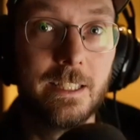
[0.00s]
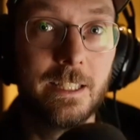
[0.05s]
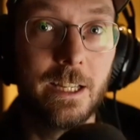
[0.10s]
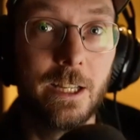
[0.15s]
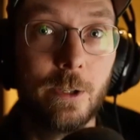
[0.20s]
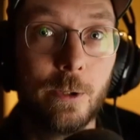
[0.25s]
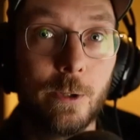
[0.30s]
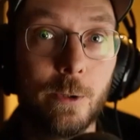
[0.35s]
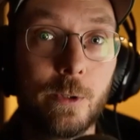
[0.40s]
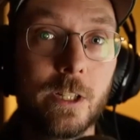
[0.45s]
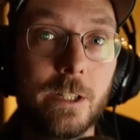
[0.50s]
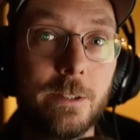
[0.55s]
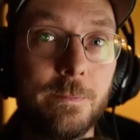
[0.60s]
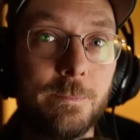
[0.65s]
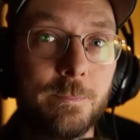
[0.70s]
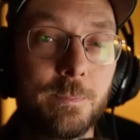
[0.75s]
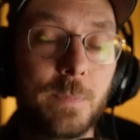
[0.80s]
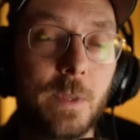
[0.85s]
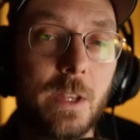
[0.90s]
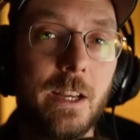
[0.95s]
Luca
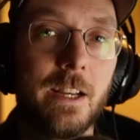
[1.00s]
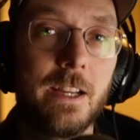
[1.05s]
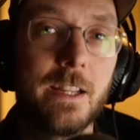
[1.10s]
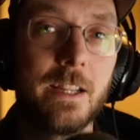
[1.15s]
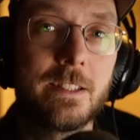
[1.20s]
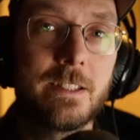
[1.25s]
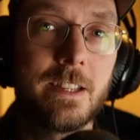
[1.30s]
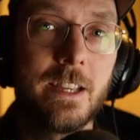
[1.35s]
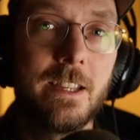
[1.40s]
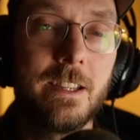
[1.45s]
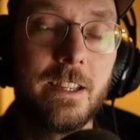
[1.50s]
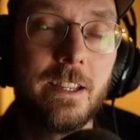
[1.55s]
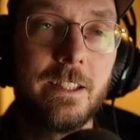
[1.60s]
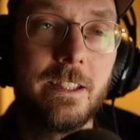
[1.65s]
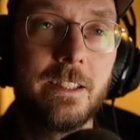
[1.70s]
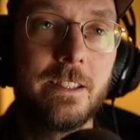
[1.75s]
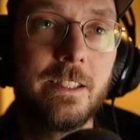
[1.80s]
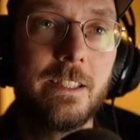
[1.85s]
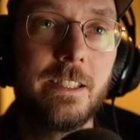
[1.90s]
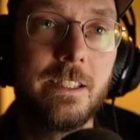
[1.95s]

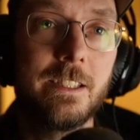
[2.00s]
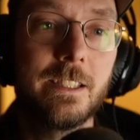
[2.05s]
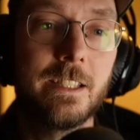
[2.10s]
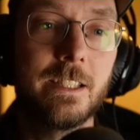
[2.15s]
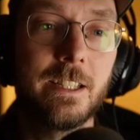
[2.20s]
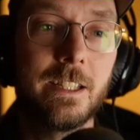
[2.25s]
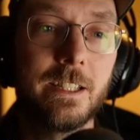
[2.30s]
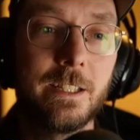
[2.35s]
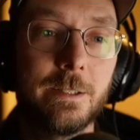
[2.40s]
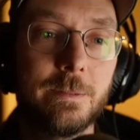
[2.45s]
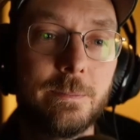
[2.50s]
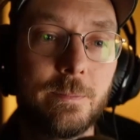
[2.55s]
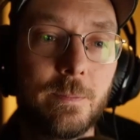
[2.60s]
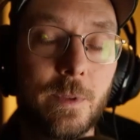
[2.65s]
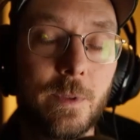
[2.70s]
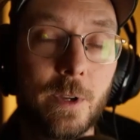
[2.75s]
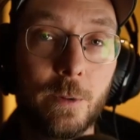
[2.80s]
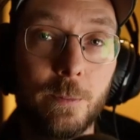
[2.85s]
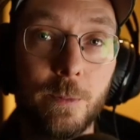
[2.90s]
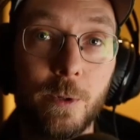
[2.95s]
attending
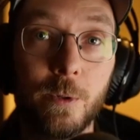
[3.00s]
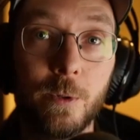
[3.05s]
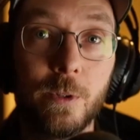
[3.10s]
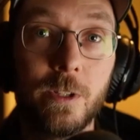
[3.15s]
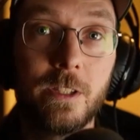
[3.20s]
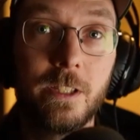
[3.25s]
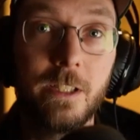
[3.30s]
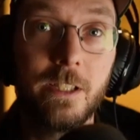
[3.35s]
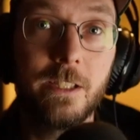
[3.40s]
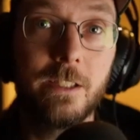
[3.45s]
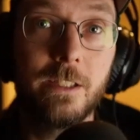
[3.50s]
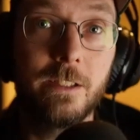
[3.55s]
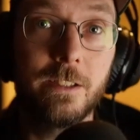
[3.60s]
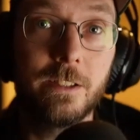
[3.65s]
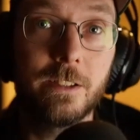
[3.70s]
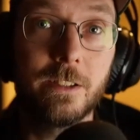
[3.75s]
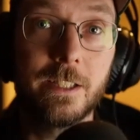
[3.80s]
the community